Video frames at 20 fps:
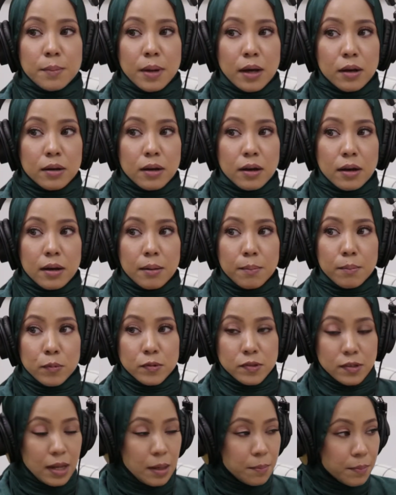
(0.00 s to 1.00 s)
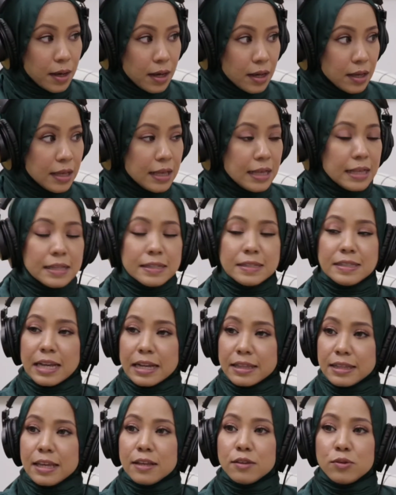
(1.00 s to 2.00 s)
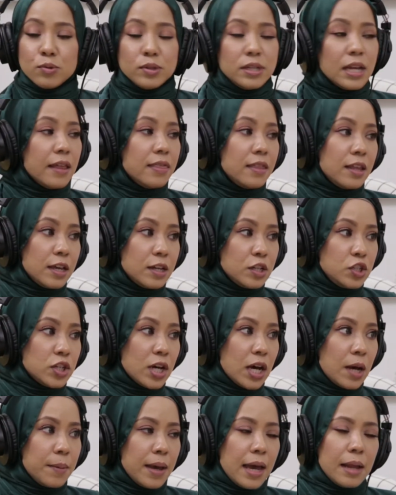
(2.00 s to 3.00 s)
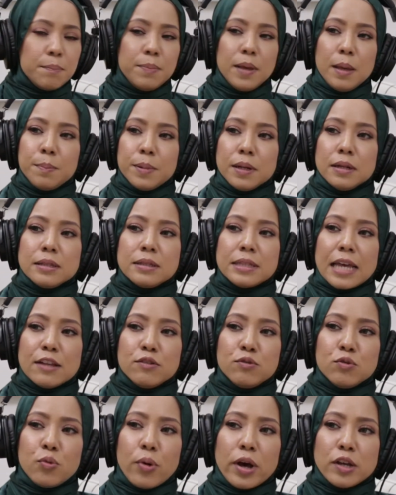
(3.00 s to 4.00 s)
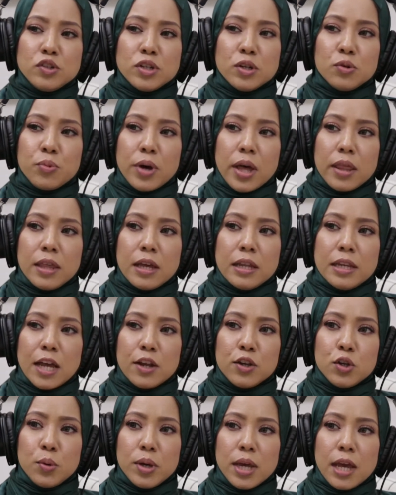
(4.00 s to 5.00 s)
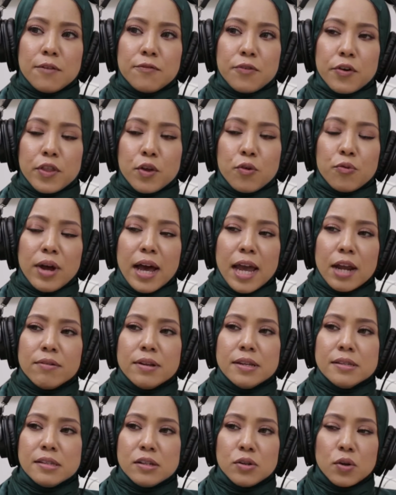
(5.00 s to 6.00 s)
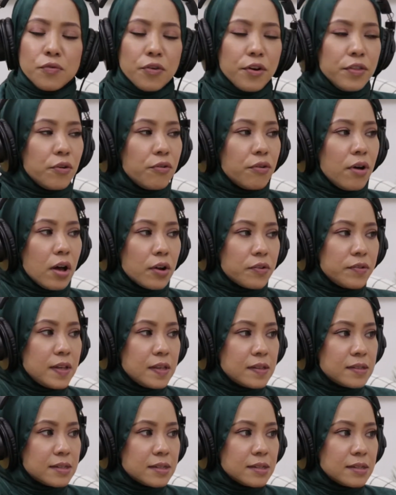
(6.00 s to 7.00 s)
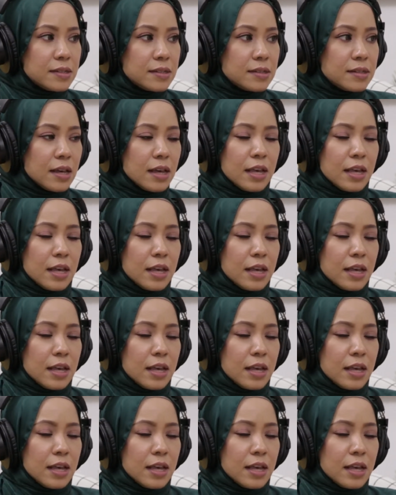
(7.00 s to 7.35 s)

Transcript: among Muslimah, starting to don the hijab, and people tend to question whether they're doing it for the right reason or for the wrong reasons.